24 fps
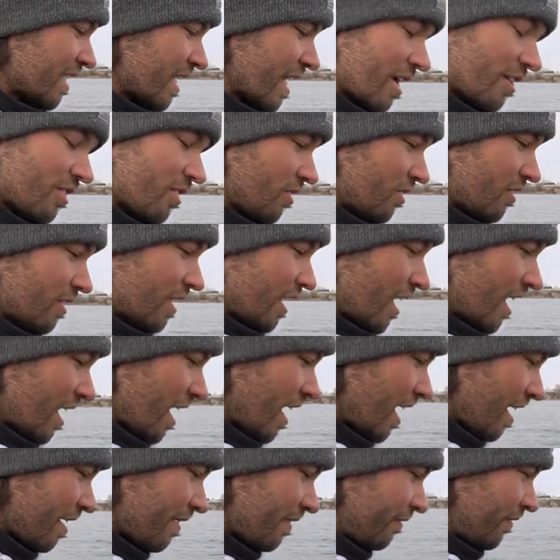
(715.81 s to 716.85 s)
i don't know
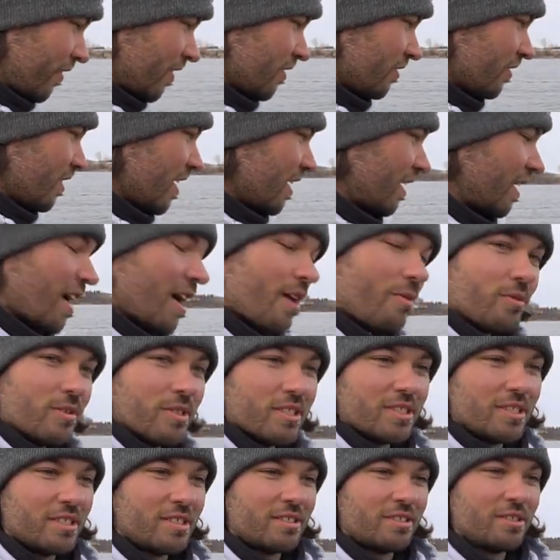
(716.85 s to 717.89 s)
i i feel like i
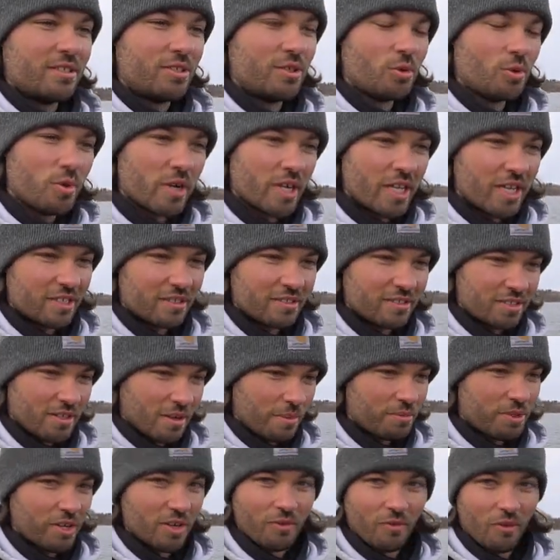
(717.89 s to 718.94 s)
was doing
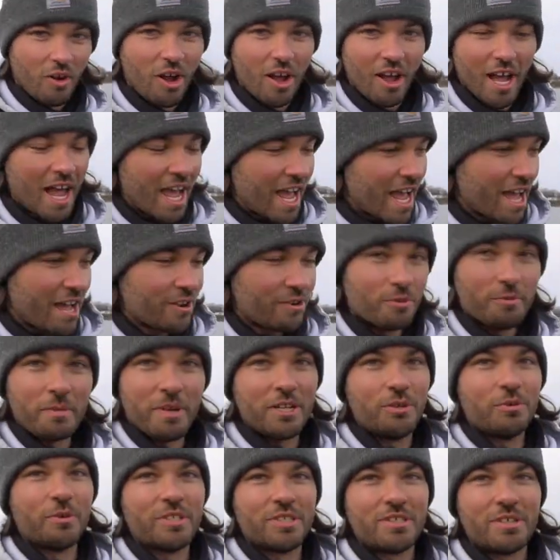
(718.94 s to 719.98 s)
something wrong i had to have
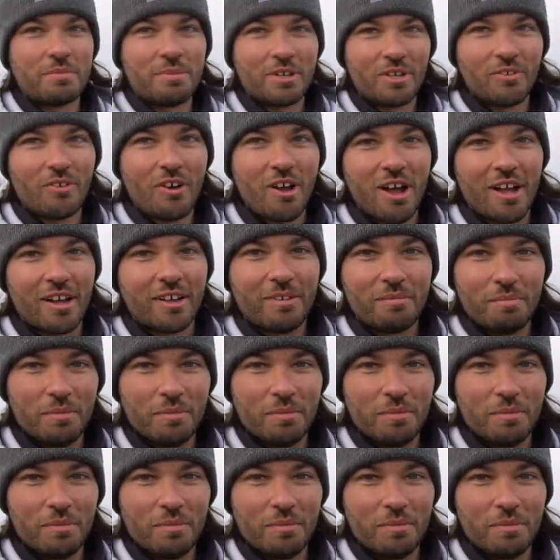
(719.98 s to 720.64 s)
been doing something wrong